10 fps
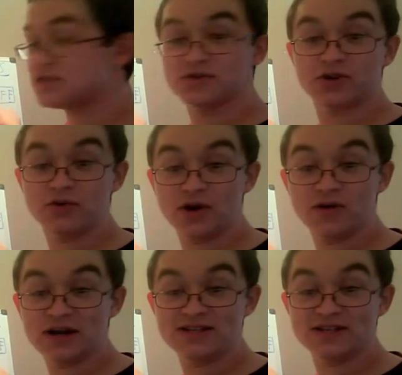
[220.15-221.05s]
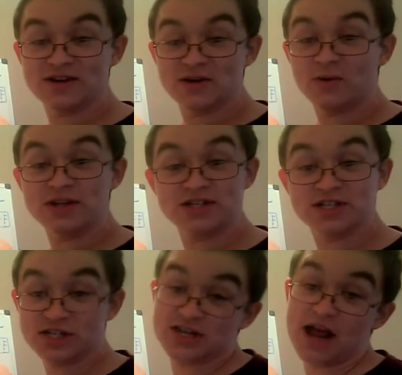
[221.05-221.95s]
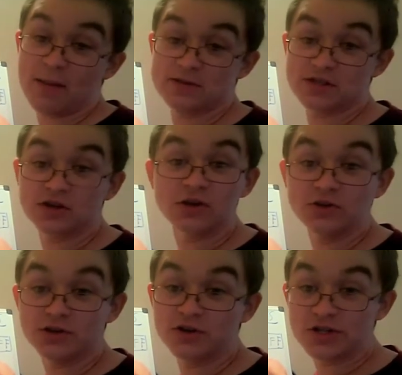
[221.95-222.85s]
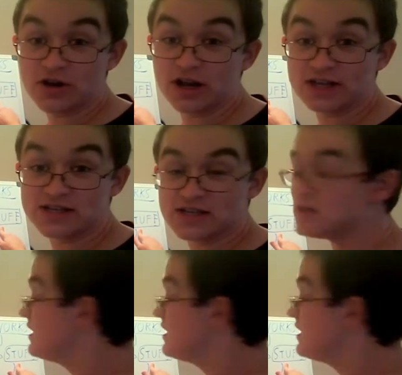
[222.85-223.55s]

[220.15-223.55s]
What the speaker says: your request, which just happens to include your address,